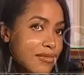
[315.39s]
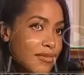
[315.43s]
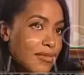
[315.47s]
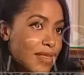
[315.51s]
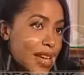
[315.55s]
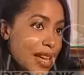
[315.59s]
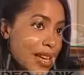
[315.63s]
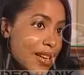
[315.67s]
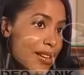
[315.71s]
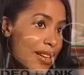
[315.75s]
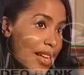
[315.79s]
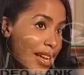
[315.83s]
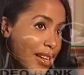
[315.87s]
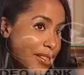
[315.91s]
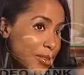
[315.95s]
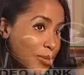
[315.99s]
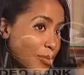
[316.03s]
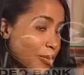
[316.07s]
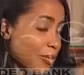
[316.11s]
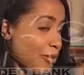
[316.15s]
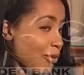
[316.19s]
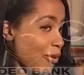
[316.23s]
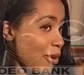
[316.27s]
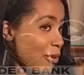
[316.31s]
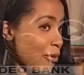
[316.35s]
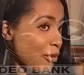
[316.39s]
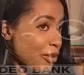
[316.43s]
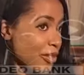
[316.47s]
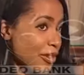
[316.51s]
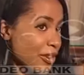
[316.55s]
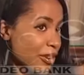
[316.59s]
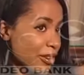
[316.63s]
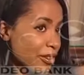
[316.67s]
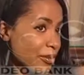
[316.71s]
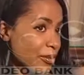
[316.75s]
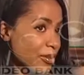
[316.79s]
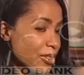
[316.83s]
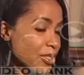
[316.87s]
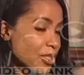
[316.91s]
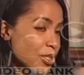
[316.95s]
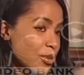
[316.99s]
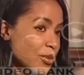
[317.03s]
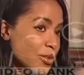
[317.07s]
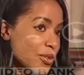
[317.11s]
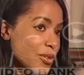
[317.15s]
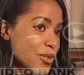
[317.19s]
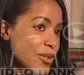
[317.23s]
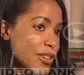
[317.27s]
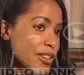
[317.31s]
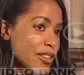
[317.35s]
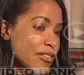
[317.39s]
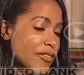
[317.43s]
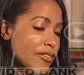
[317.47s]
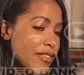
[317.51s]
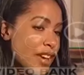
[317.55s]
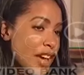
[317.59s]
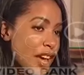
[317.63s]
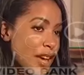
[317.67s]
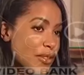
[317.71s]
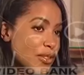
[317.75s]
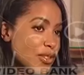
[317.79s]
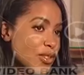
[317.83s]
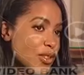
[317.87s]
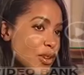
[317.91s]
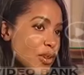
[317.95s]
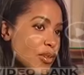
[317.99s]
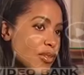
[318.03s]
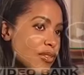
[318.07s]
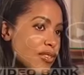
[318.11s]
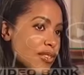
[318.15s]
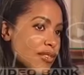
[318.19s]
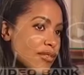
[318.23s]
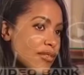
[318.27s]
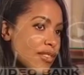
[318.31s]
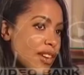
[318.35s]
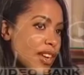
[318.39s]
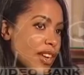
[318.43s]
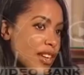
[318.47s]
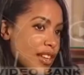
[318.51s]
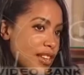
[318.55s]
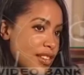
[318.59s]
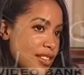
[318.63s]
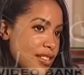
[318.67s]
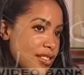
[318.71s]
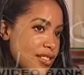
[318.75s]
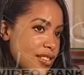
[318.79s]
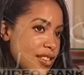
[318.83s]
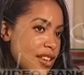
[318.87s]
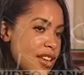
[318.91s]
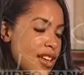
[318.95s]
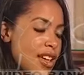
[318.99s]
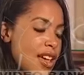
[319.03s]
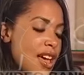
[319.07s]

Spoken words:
I like to perform with her. Well, she was doing 5 shows in Vegas